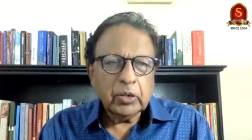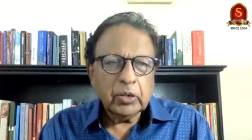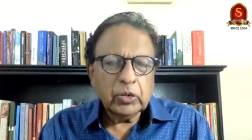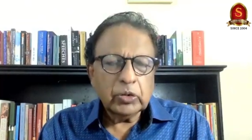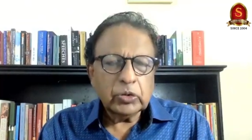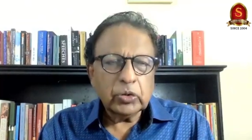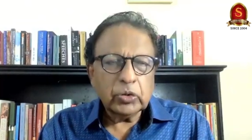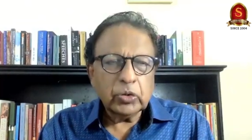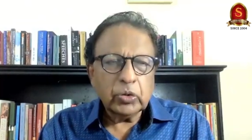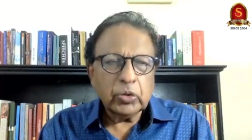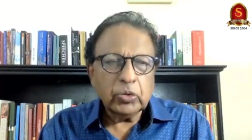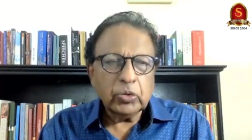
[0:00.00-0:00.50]

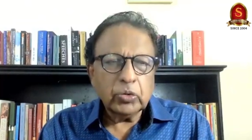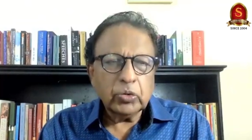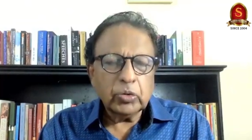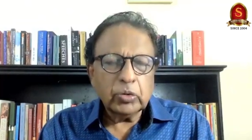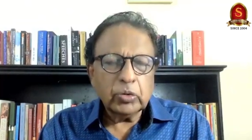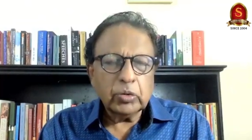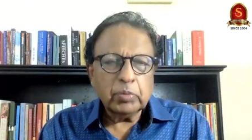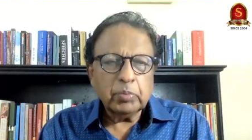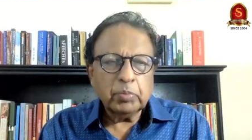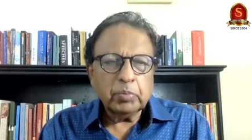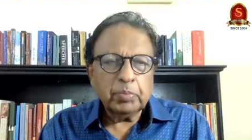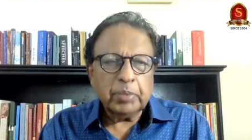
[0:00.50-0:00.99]

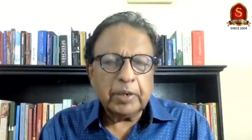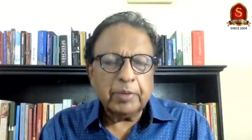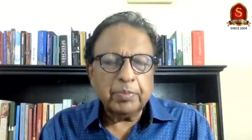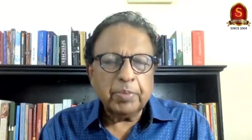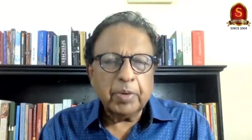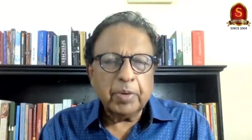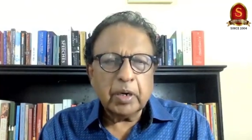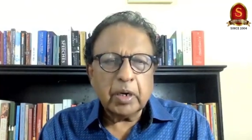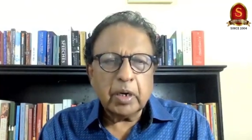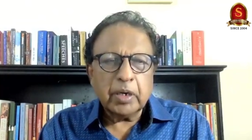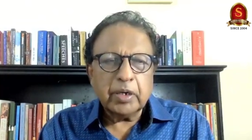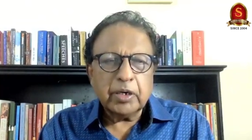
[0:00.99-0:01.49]
So
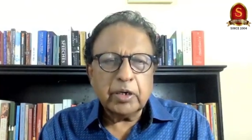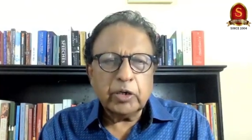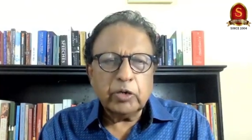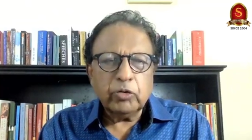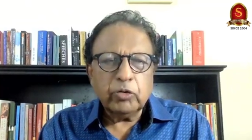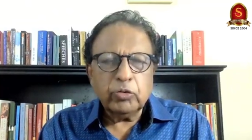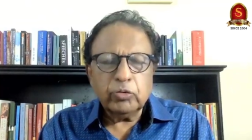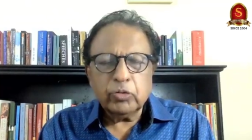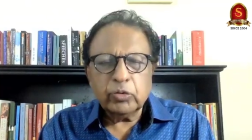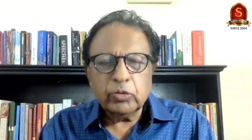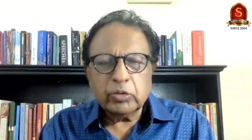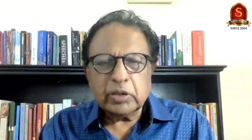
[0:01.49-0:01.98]
people
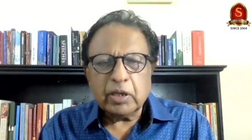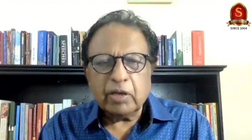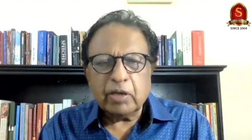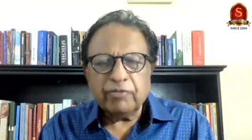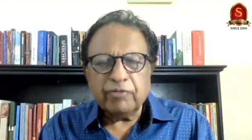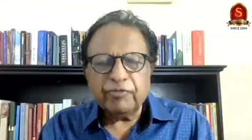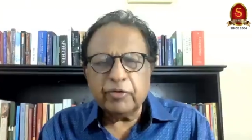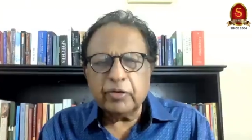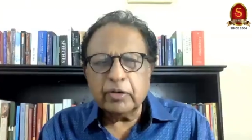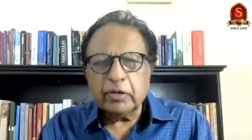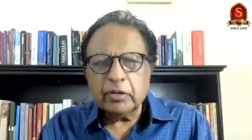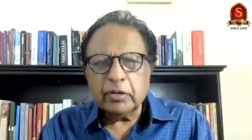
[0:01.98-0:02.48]
continue to
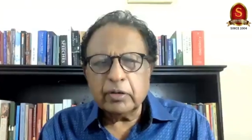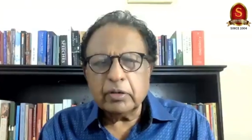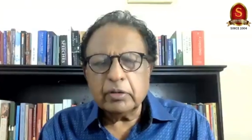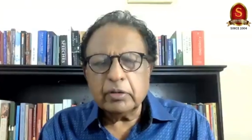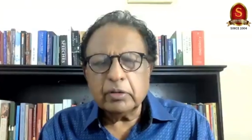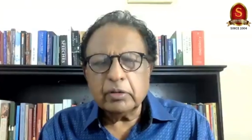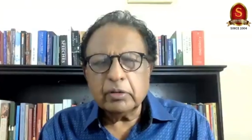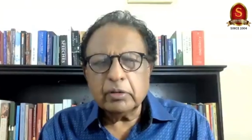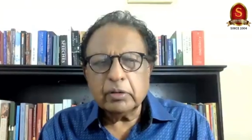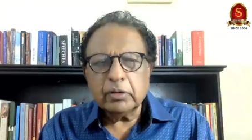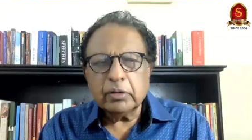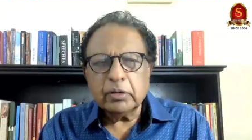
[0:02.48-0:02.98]
suffer.
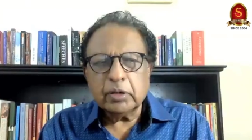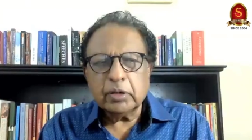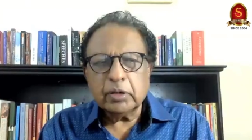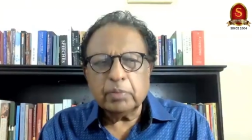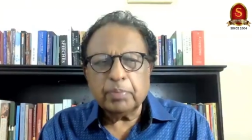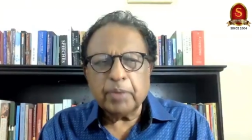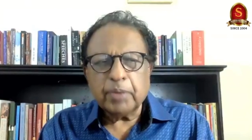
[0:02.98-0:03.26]
The